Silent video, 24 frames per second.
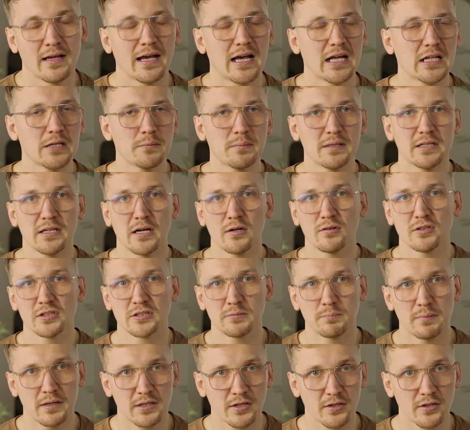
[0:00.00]
Hand-me-down
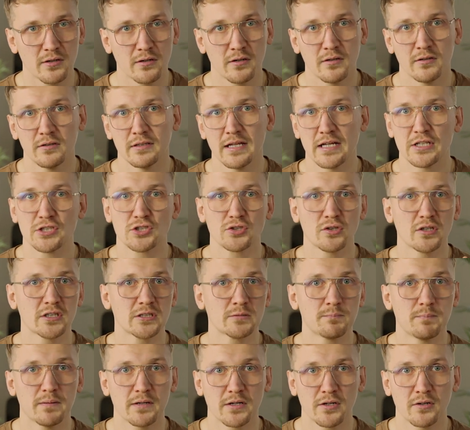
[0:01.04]
is better, natural
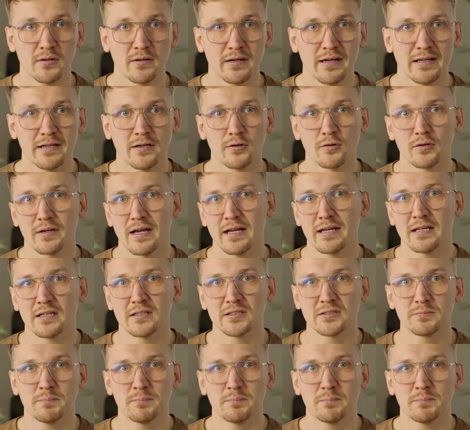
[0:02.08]
is better, and organic is